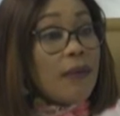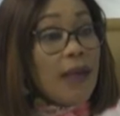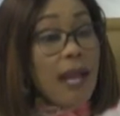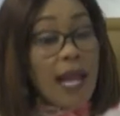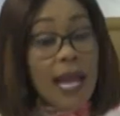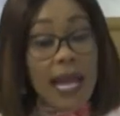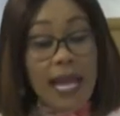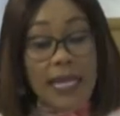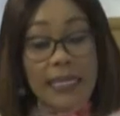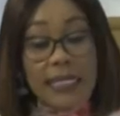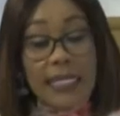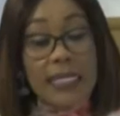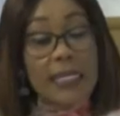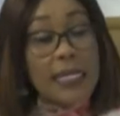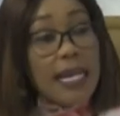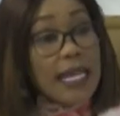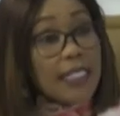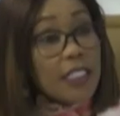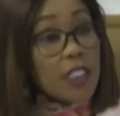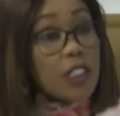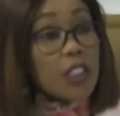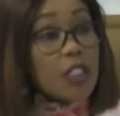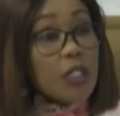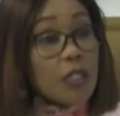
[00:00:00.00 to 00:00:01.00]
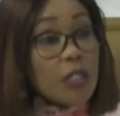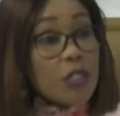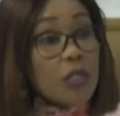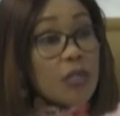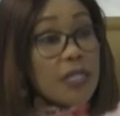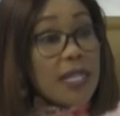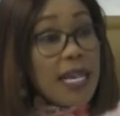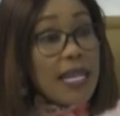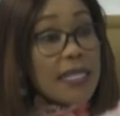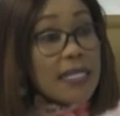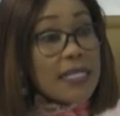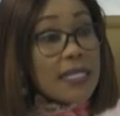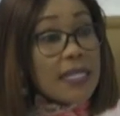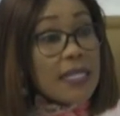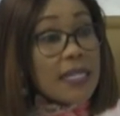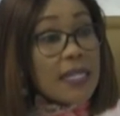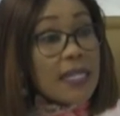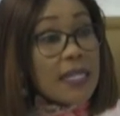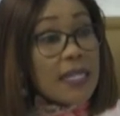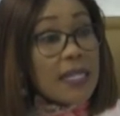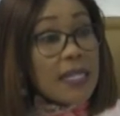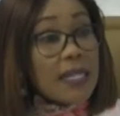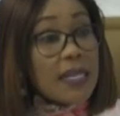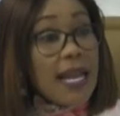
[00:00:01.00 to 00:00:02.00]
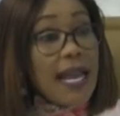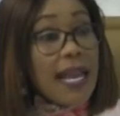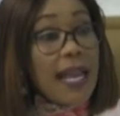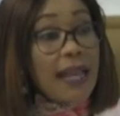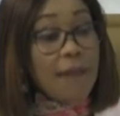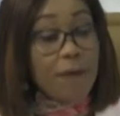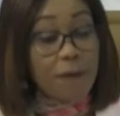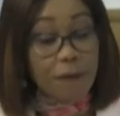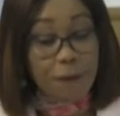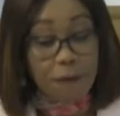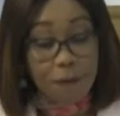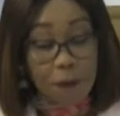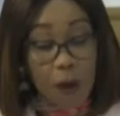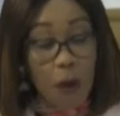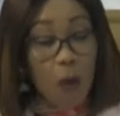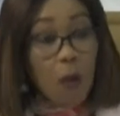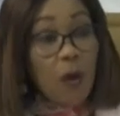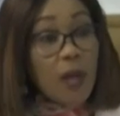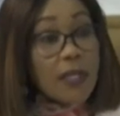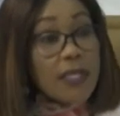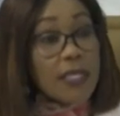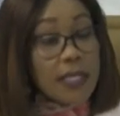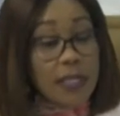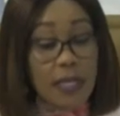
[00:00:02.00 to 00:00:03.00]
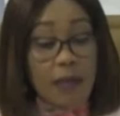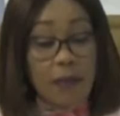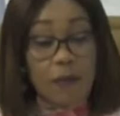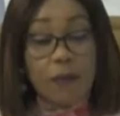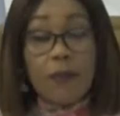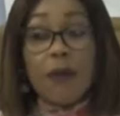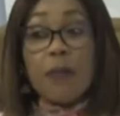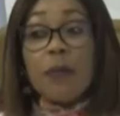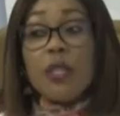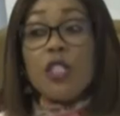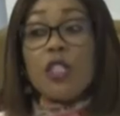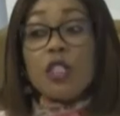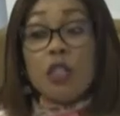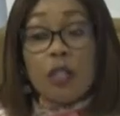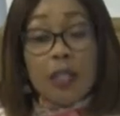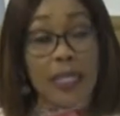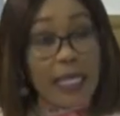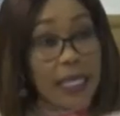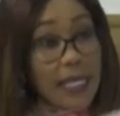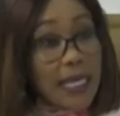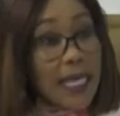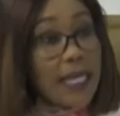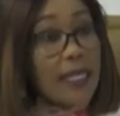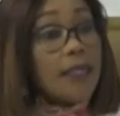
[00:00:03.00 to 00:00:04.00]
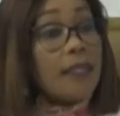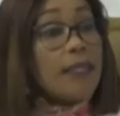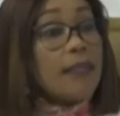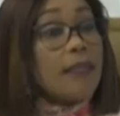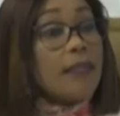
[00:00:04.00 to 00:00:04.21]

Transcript: And in addition to that, I forward the information again,